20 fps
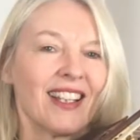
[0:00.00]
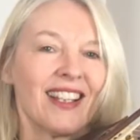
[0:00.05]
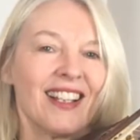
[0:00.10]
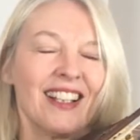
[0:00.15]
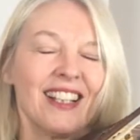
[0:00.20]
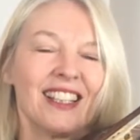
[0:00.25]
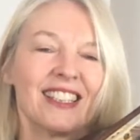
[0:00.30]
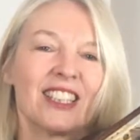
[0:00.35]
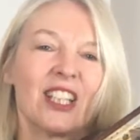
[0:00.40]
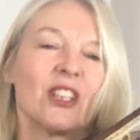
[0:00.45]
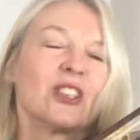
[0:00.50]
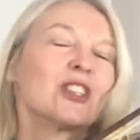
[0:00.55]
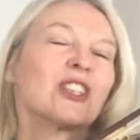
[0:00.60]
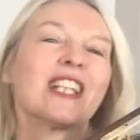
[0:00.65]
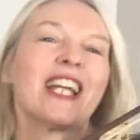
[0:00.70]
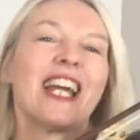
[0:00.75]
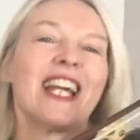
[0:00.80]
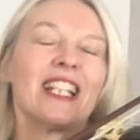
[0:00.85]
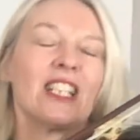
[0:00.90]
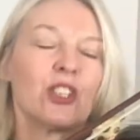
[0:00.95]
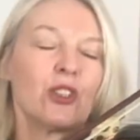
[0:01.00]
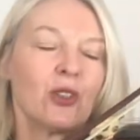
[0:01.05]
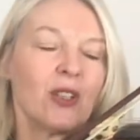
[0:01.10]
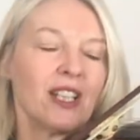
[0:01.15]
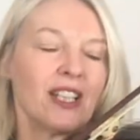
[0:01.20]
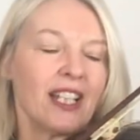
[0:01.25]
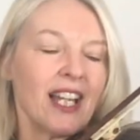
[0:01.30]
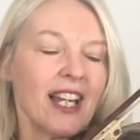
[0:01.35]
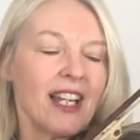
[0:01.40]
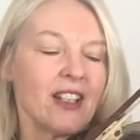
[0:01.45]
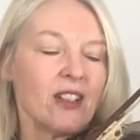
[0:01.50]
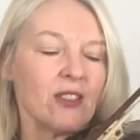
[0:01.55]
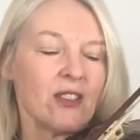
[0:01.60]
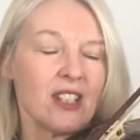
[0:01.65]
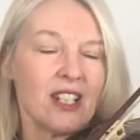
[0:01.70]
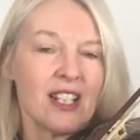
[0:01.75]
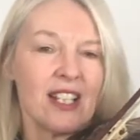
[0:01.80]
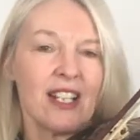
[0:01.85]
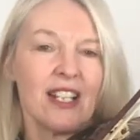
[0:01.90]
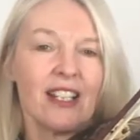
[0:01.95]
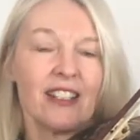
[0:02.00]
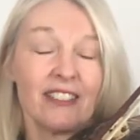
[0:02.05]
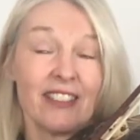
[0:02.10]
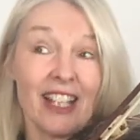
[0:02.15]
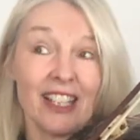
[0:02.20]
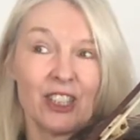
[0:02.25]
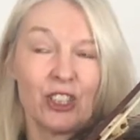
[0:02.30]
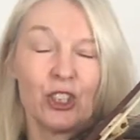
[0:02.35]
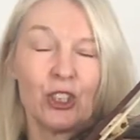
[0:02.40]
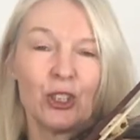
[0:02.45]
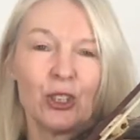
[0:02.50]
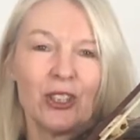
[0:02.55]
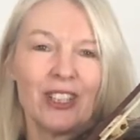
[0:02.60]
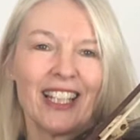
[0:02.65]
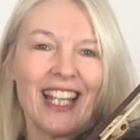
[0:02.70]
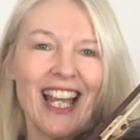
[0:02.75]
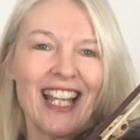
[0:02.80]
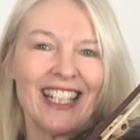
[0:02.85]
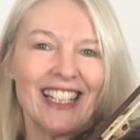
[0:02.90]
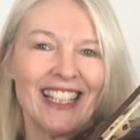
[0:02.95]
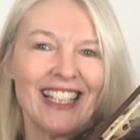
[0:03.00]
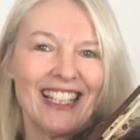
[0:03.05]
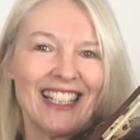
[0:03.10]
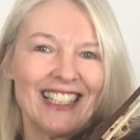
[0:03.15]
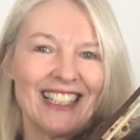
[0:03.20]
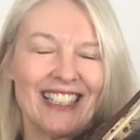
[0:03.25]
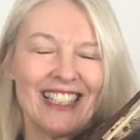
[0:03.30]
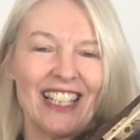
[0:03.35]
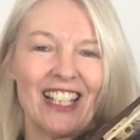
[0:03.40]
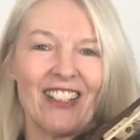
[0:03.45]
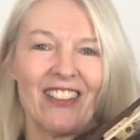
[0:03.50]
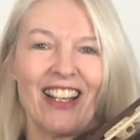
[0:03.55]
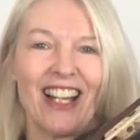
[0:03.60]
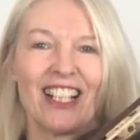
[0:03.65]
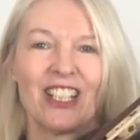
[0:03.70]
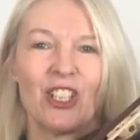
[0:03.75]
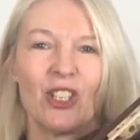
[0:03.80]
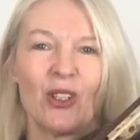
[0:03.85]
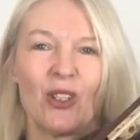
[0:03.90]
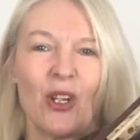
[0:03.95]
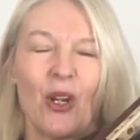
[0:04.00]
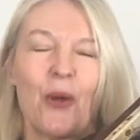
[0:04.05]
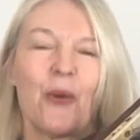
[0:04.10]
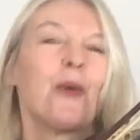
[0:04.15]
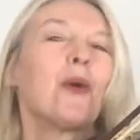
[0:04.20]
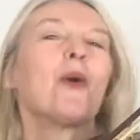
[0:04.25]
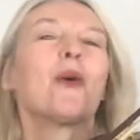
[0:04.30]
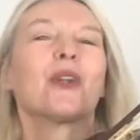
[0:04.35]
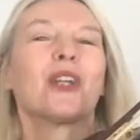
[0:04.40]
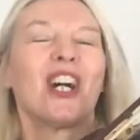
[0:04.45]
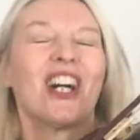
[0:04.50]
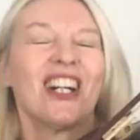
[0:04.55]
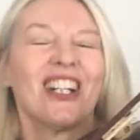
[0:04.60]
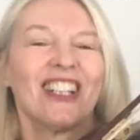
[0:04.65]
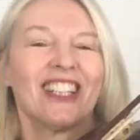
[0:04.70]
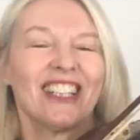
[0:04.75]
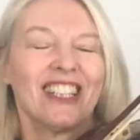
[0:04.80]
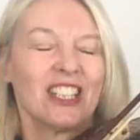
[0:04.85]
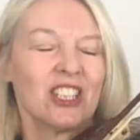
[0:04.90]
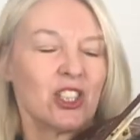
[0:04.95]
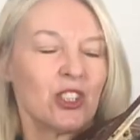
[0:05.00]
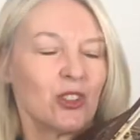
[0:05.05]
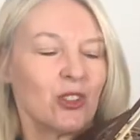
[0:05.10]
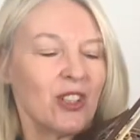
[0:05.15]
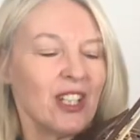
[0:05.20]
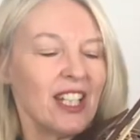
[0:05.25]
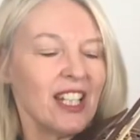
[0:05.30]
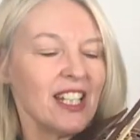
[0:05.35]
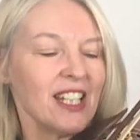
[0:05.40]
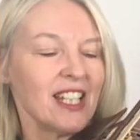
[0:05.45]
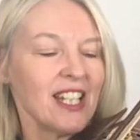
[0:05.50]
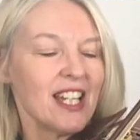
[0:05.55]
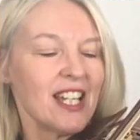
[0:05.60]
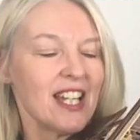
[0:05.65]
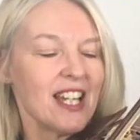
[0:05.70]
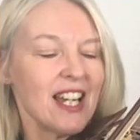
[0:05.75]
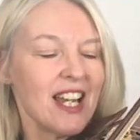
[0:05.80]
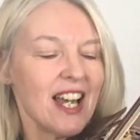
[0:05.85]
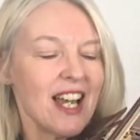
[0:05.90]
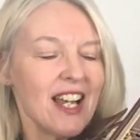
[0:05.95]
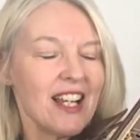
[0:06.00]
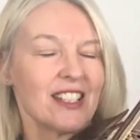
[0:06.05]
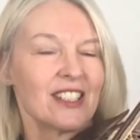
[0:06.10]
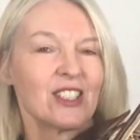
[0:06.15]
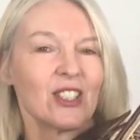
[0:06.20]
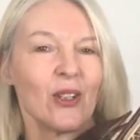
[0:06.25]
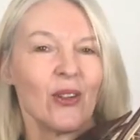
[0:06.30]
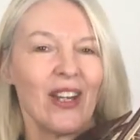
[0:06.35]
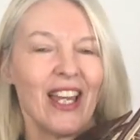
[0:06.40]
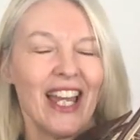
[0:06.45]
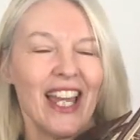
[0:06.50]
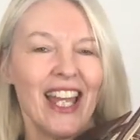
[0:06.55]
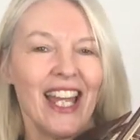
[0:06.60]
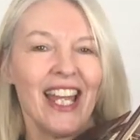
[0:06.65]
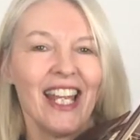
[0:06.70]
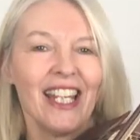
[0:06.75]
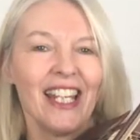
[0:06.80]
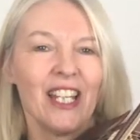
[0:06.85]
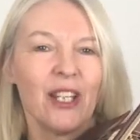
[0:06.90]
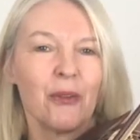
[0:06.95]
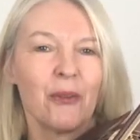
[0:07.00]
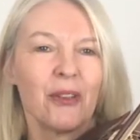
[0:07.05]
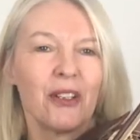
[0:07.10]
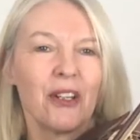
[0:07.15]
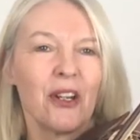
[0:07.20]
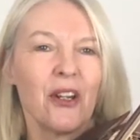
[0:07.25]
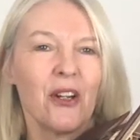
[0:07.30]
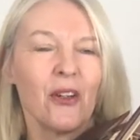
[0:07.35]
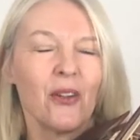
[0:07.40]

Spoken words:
Let's go to the A string now. That should get easier as you go on a higher string. So A, here we go,